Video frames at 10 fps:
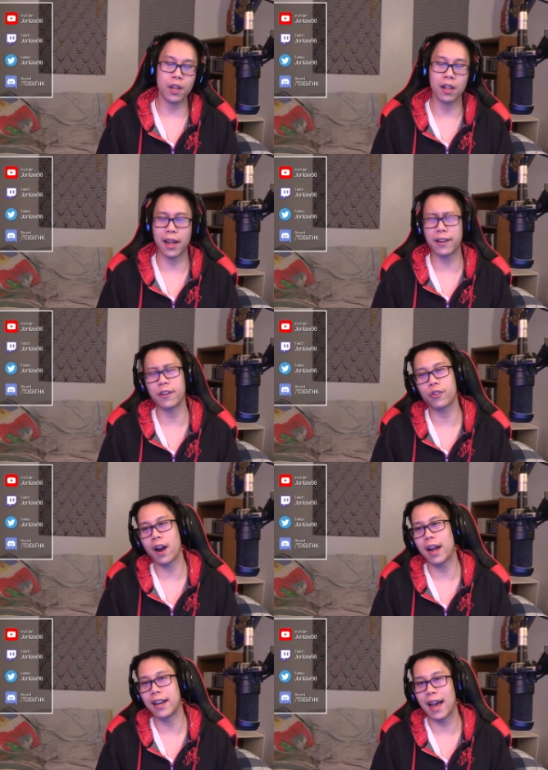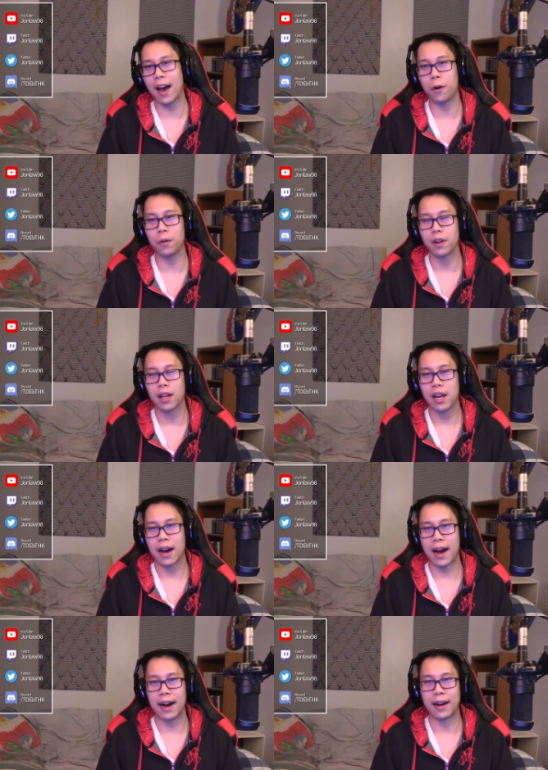like to try it out.
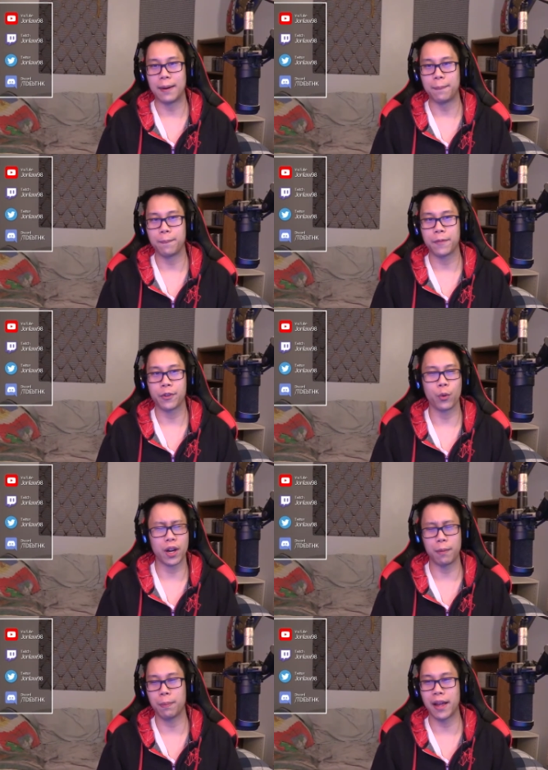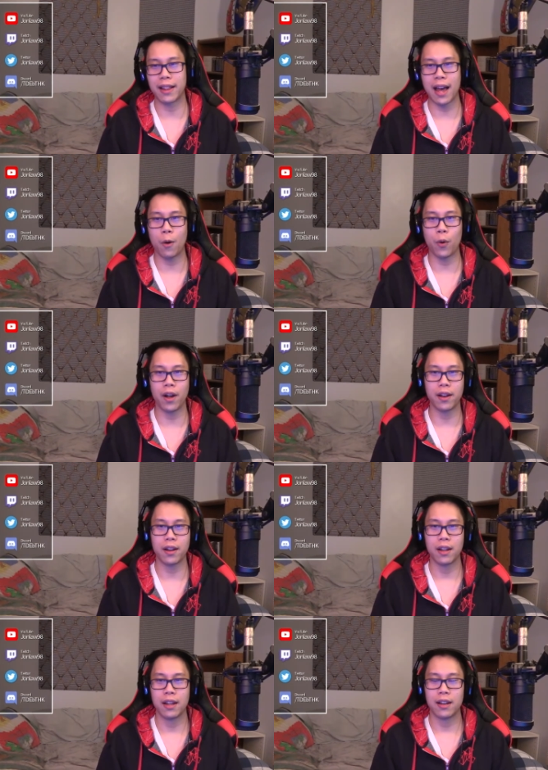So we're going to be playing that one.
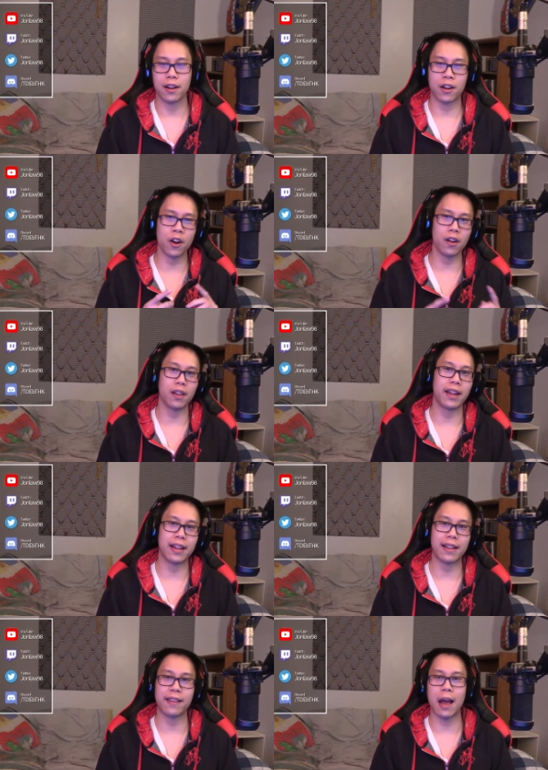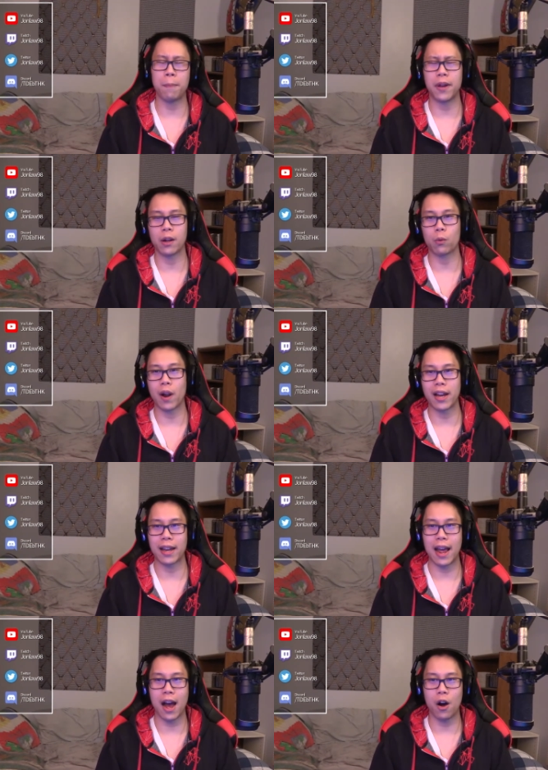The current league that's happening right
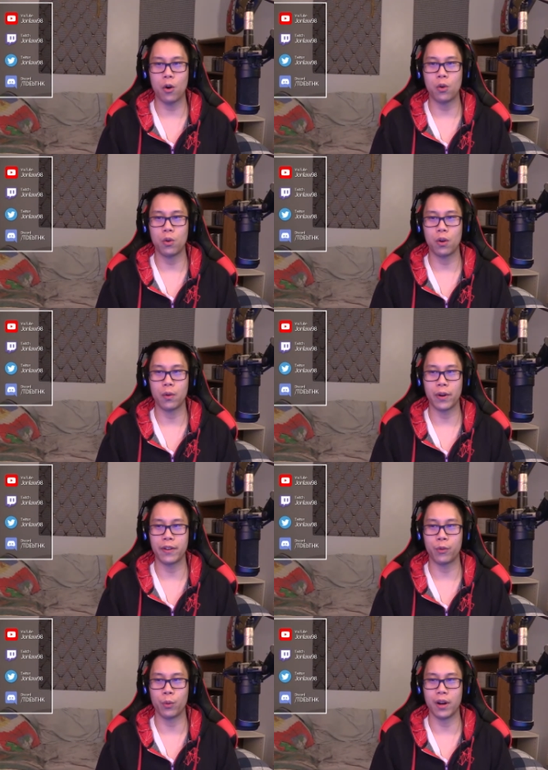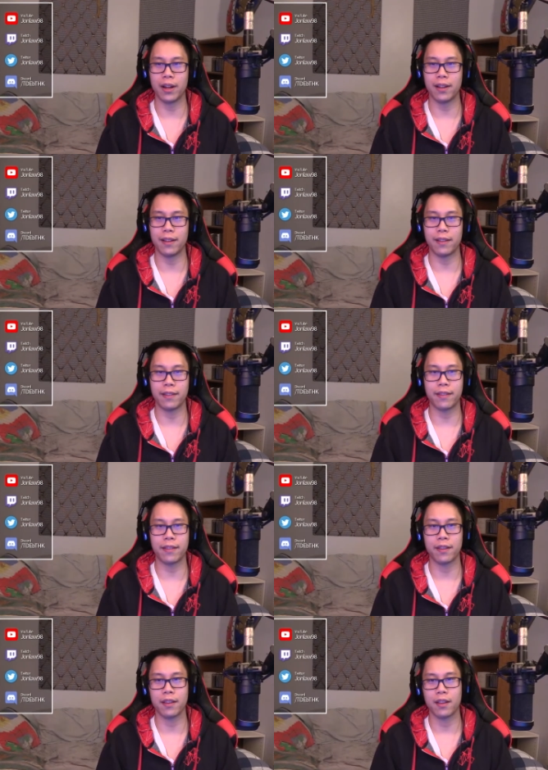now, which was,